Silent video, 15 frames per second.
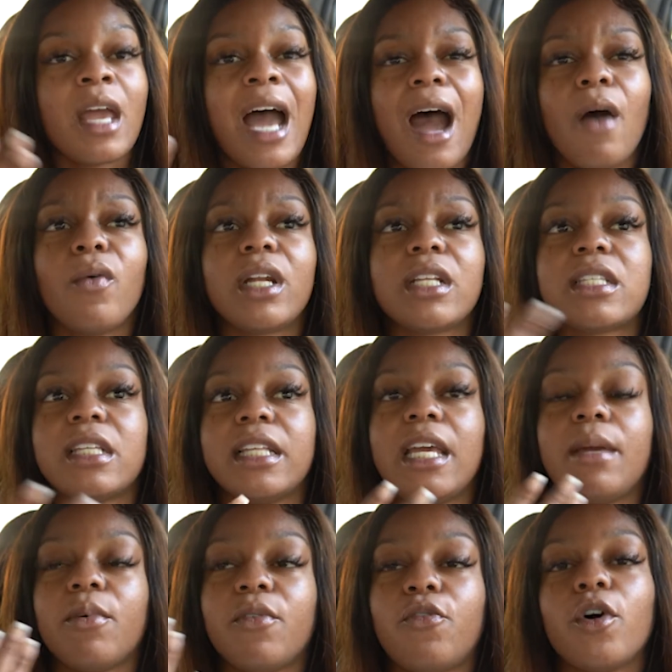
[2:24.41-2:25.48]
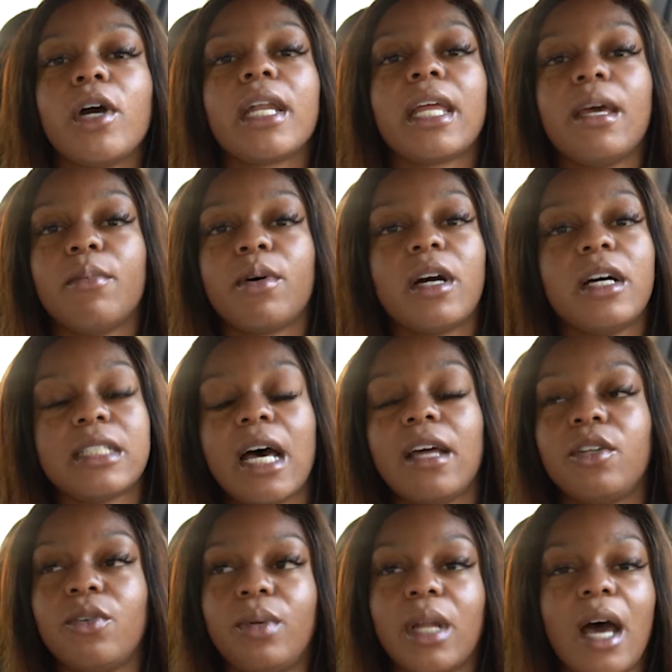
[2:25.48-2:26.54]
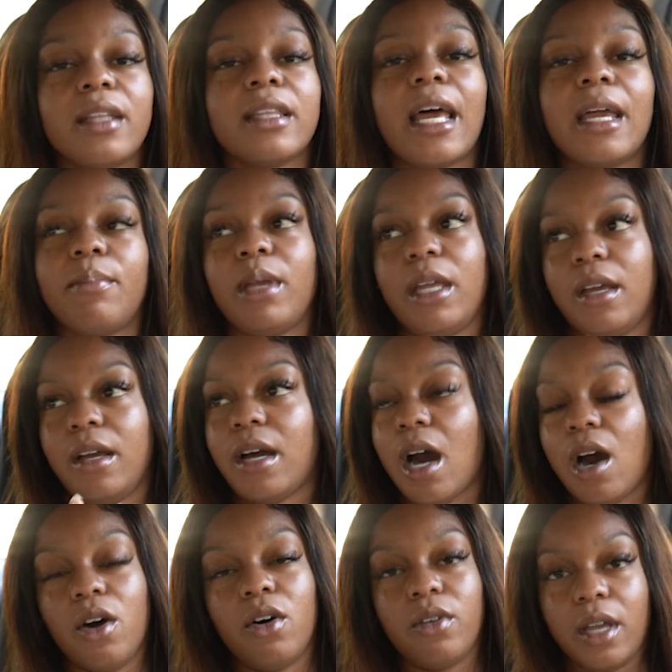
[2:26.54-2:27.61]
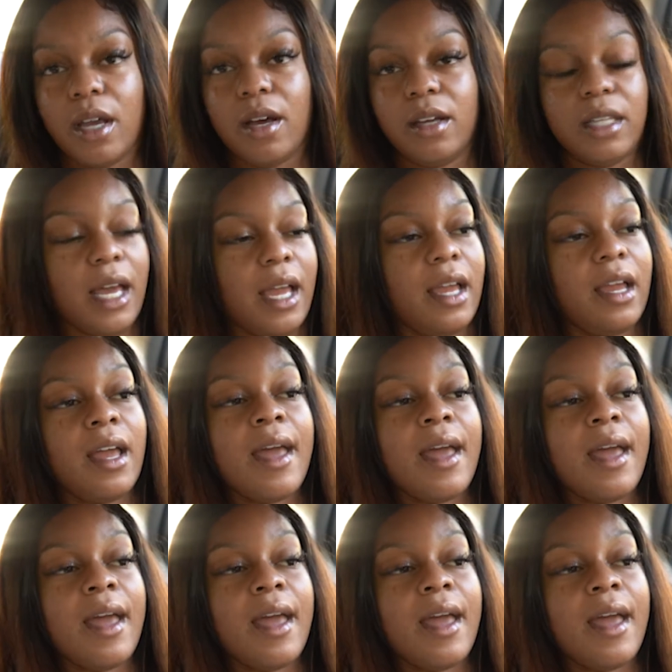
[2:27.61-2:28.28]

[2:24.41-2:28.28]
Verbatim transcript: I wanted to leave before then because I do not like being cold, y'all, like,